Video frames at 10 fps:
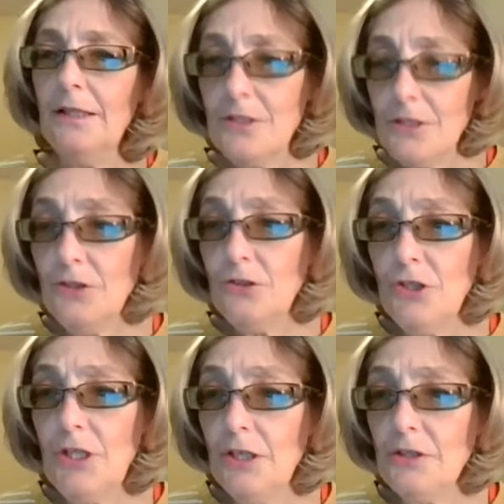because
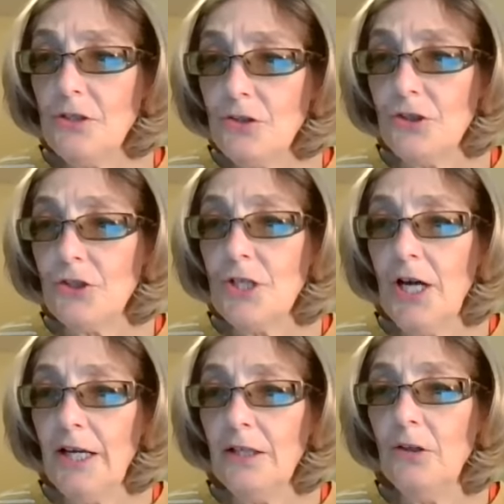she had searched
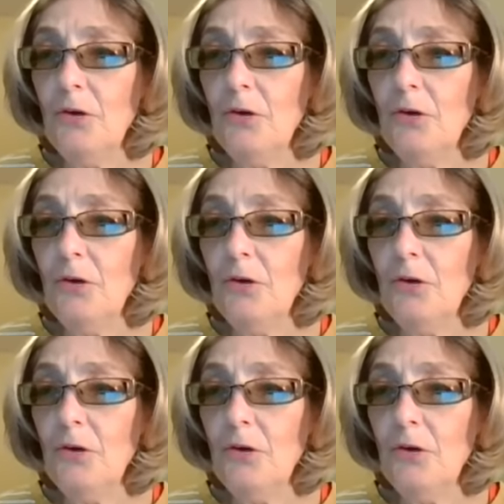high and